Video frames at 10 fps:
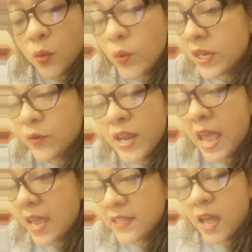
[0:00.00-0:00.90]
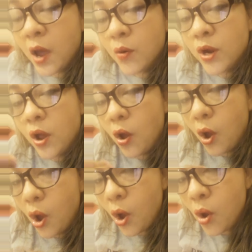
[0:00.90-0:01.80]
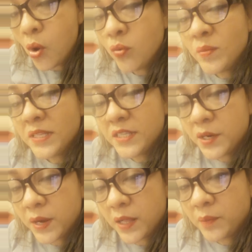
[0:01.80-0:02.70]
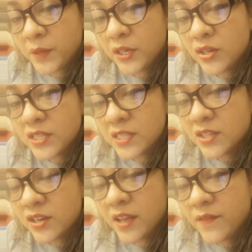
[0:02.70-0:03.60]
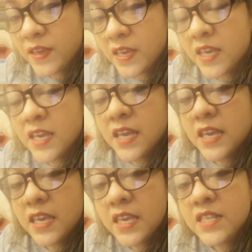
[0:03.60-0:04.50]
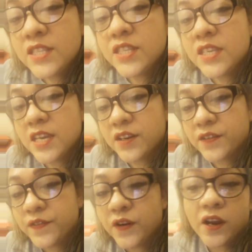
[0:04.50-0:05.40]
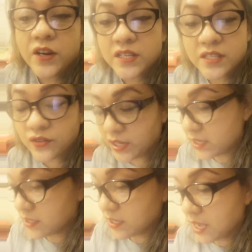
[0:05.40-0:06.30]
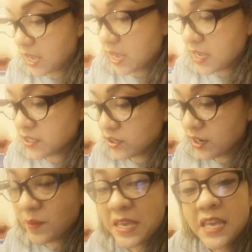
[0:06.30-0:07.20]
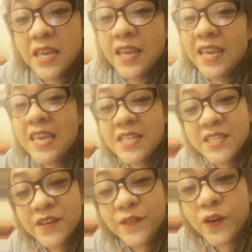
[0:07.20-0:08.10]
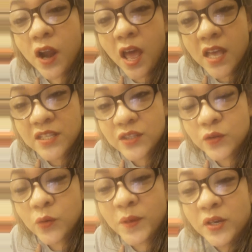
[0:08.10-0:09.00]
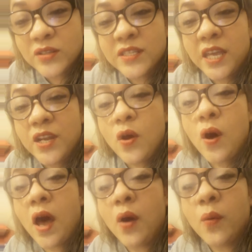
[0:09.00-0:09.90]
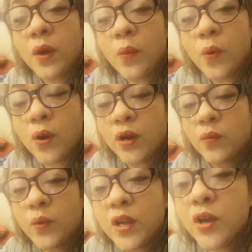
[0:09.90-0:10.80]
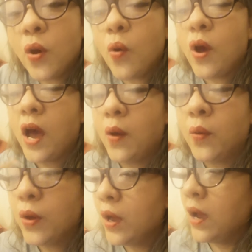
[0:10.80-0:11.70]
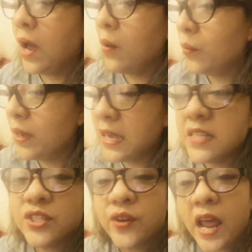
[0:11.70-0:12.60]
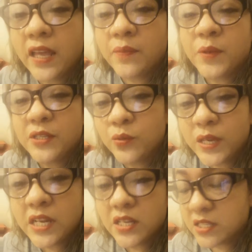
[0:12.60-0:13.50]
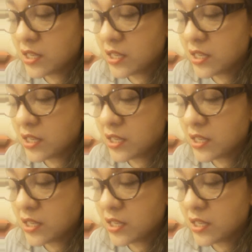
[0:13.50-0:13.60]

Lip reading: We create our own material because it's gonna be easier for our students. It's gonna be easier for us too because they know how we work. We know how we interact between us.